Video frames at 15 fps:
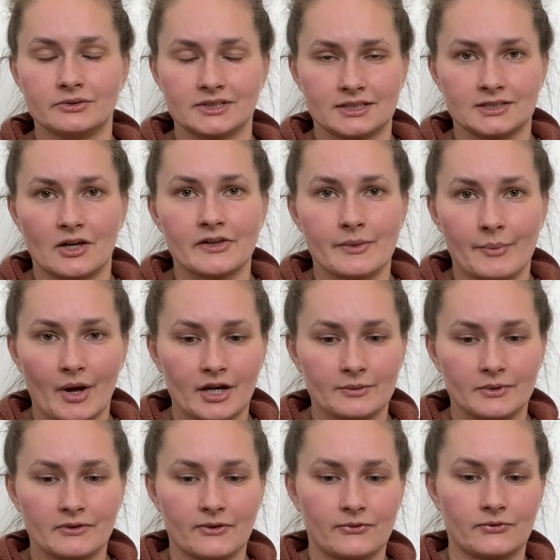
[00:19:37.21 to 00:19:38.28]
It's on the bottom
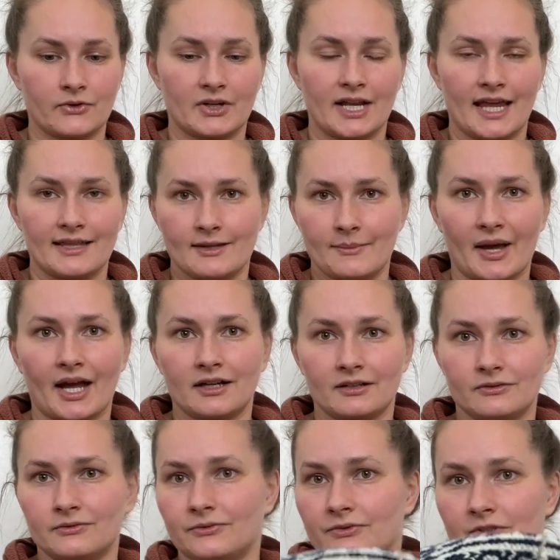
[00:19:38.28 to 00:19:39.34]
of the foot and the back
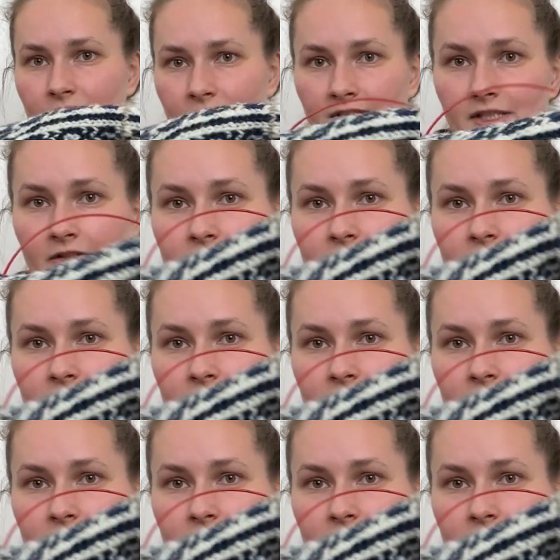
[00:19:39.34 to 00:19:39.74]
of your heel.